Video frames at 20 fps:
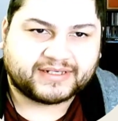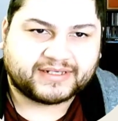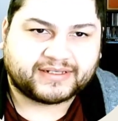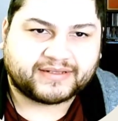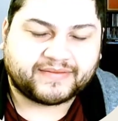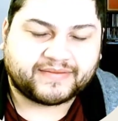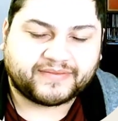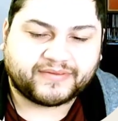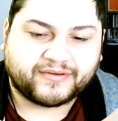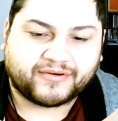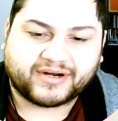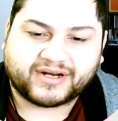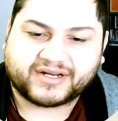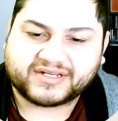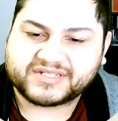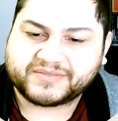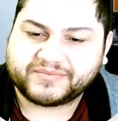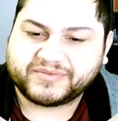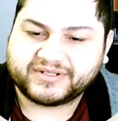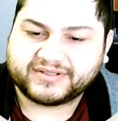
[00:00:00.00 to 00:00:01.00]
there
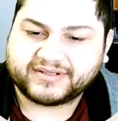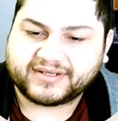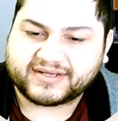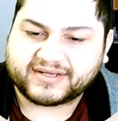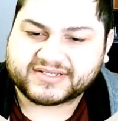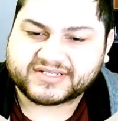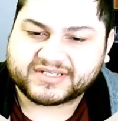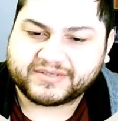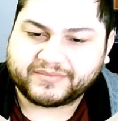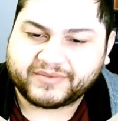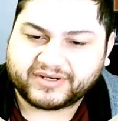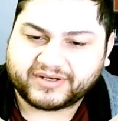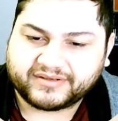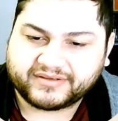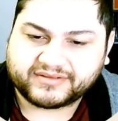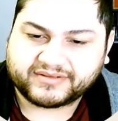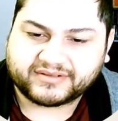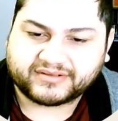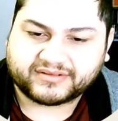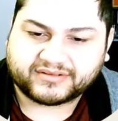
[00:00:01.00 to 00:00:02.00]
has to be an
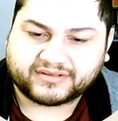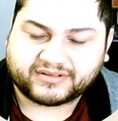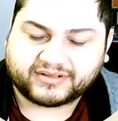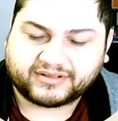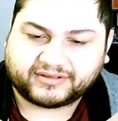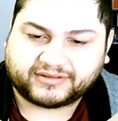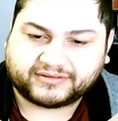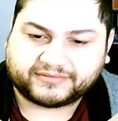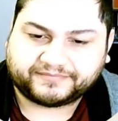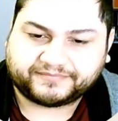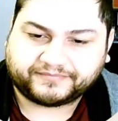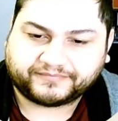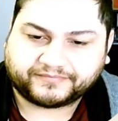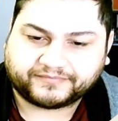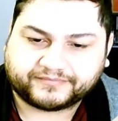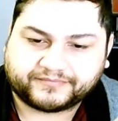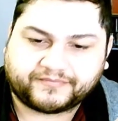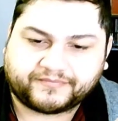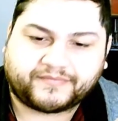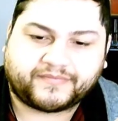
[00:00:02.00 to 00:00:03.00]
estimated
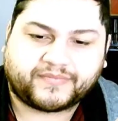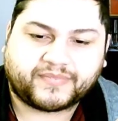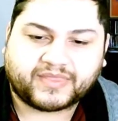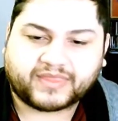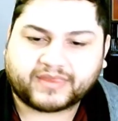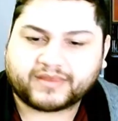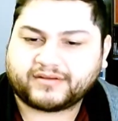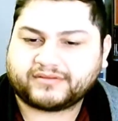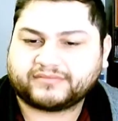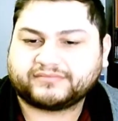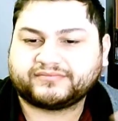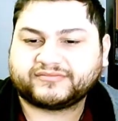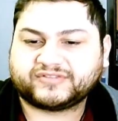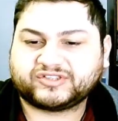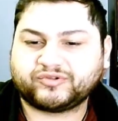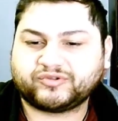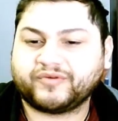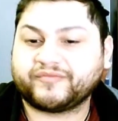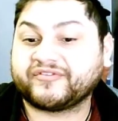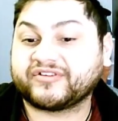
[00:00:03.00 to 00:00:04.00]

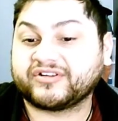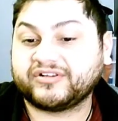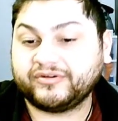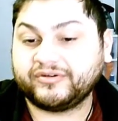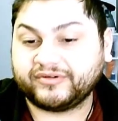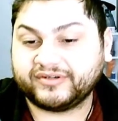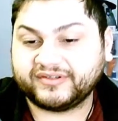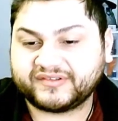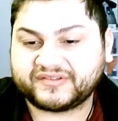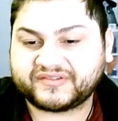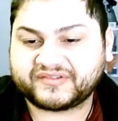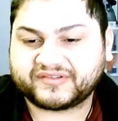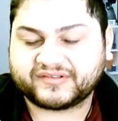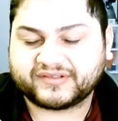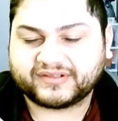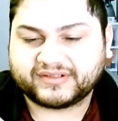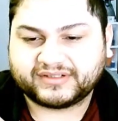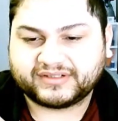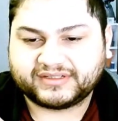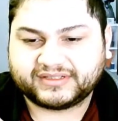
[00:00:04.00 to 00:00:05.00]
sort of clearance
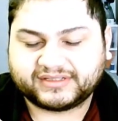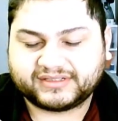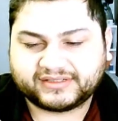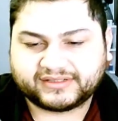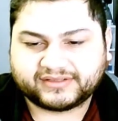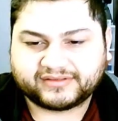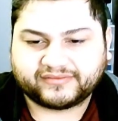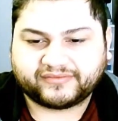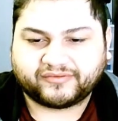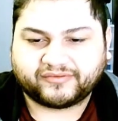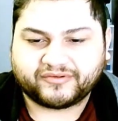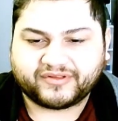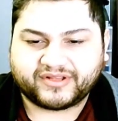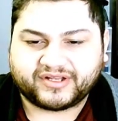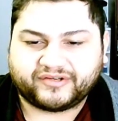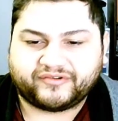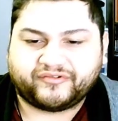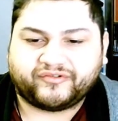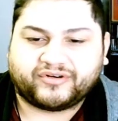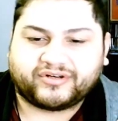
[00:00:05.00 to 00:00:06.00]
for
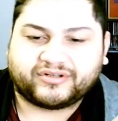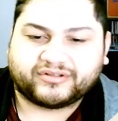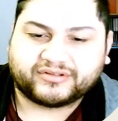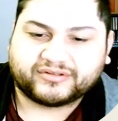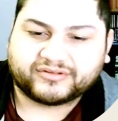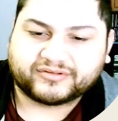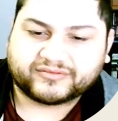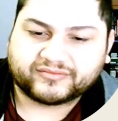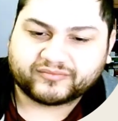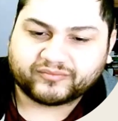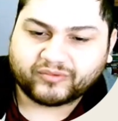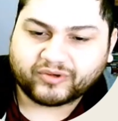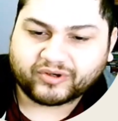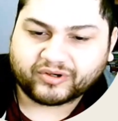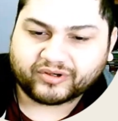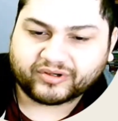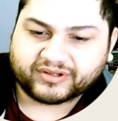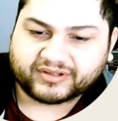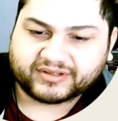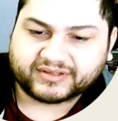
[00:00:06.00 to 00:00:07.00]
that drug,
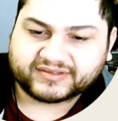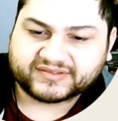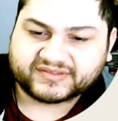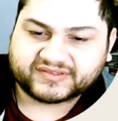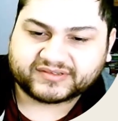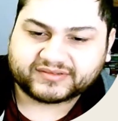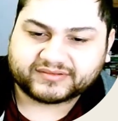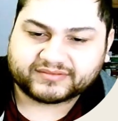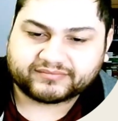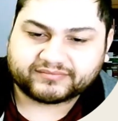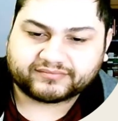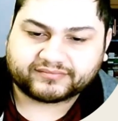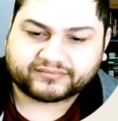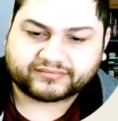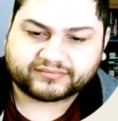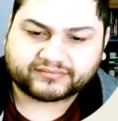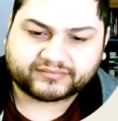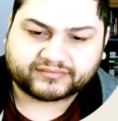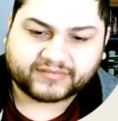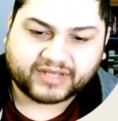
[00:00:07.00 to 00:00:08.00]
whereas
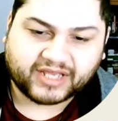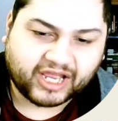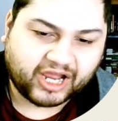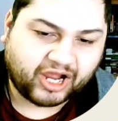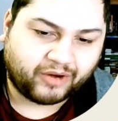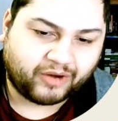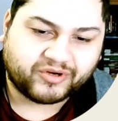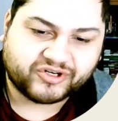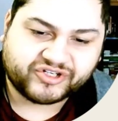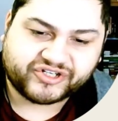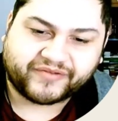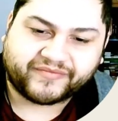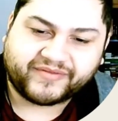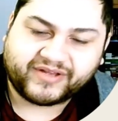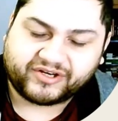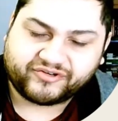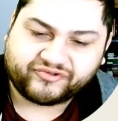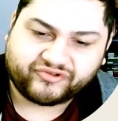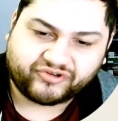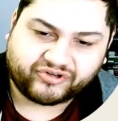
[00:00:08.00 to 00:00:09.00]
how much of
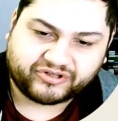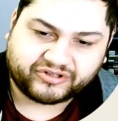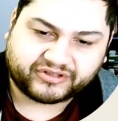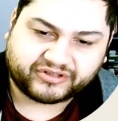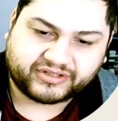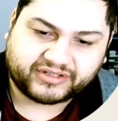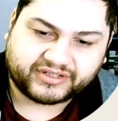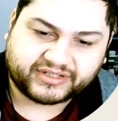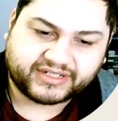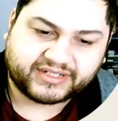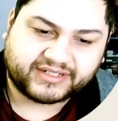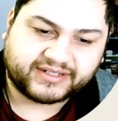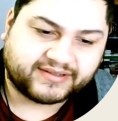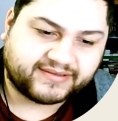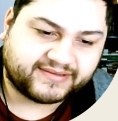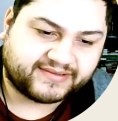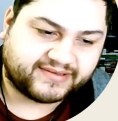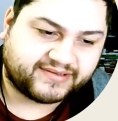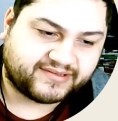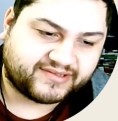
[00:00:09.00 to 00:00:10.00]
that drug can
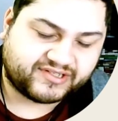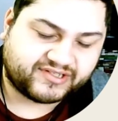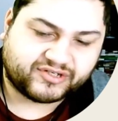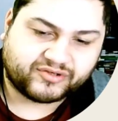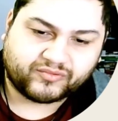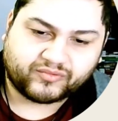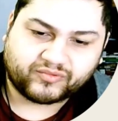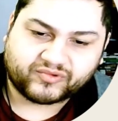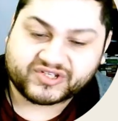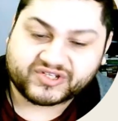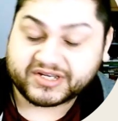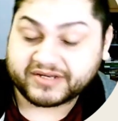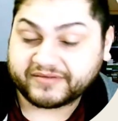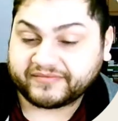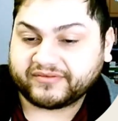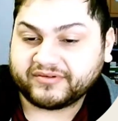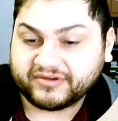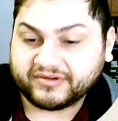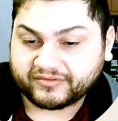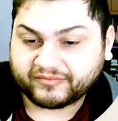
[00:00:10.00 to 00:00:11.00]
exist
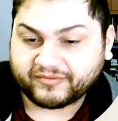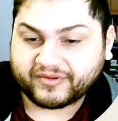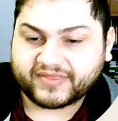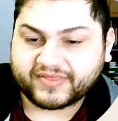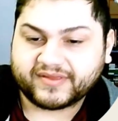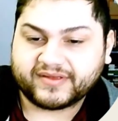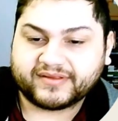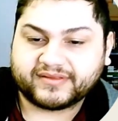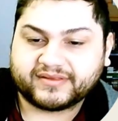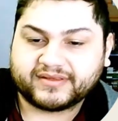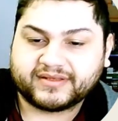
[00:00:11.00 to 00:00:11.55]
safely within